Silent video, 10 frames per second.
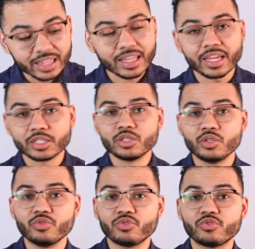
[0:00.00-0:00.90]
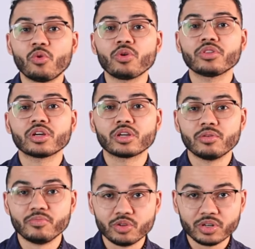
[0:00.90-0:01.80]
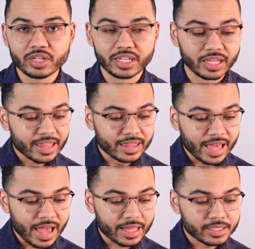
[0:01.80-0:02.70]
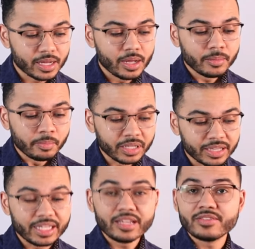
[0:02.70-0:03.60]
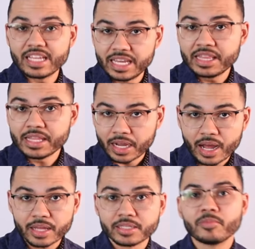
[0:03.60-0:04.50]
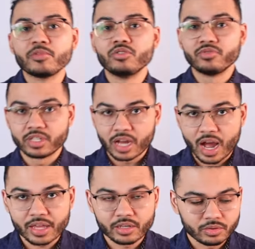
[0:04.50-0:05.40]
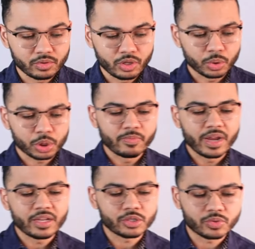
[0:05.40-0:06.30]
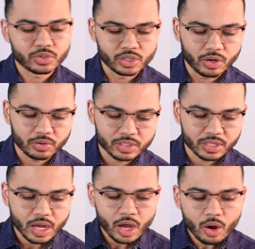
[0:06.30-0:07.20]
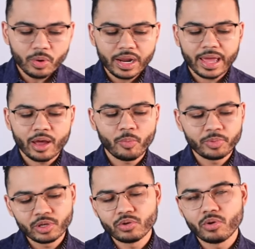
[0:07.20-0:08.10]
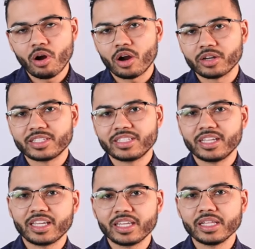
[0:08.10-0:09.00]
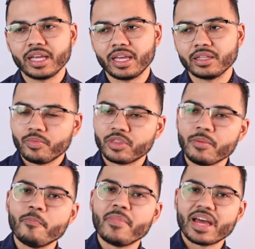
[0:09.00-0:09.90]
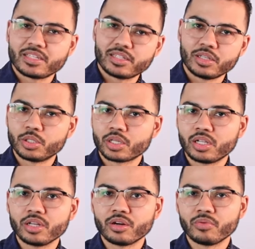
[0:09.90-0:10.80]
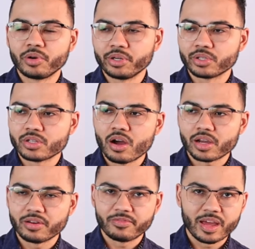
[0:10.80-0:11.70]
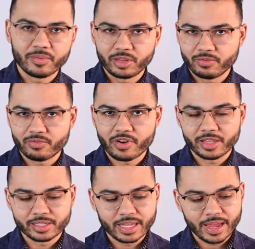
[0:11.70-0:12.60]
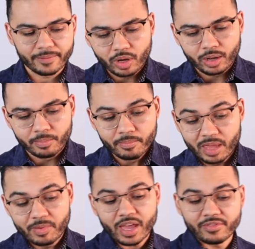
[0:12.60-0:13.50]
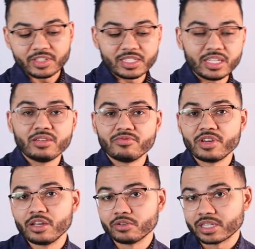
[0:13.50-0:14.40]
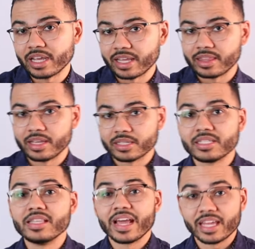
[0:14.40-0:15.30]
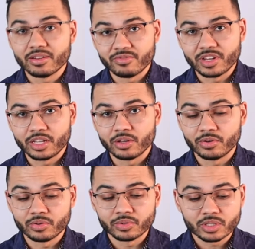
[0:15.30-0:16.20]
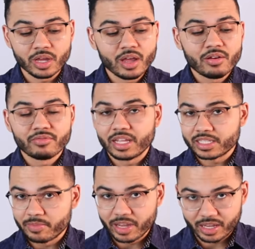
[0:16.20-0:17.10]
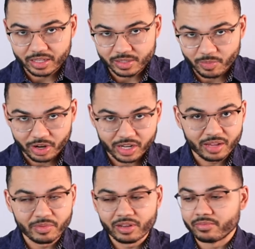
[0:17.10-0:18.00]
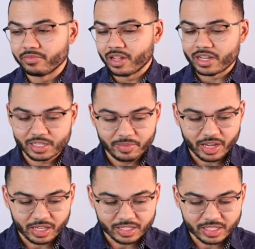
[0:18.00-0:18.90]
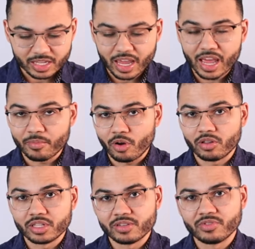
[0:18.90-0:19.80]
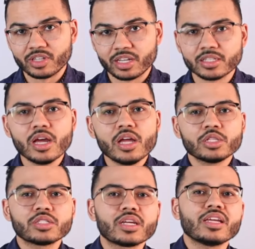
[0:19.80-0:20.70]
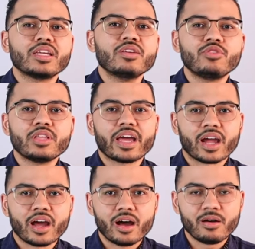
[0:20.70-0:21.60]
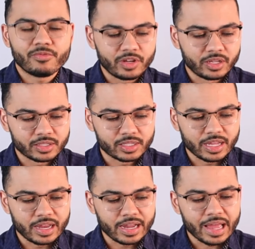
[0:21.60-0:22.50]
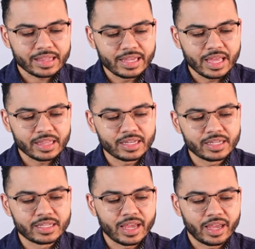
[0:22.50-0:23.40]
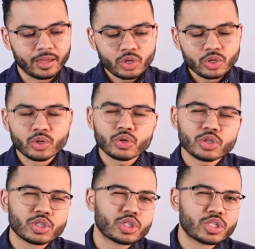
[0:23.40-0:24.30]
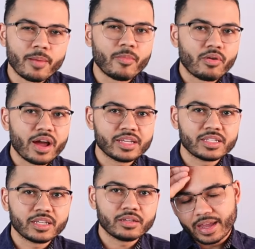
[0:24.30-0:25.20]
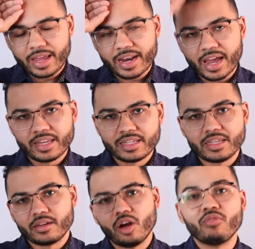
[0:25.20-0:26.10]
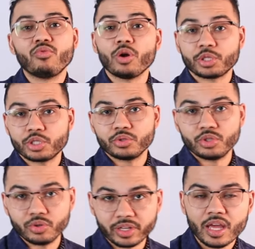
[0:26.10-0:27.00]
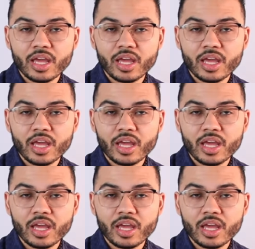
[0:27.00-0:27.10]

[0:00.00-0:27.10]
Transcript: like to do for the community that believes in the concept and you've gotten, you know, tremendous results, I want to help you articulate the message clearer when you're talking to family and friends that um, maybe have seen videos like this, negative videos, velocity banking is a marketing gimmick, velocity banking is a scam, all these different things. Just going to give you that confidence that at the end of the day, you're summarizing an idea of what you're doing.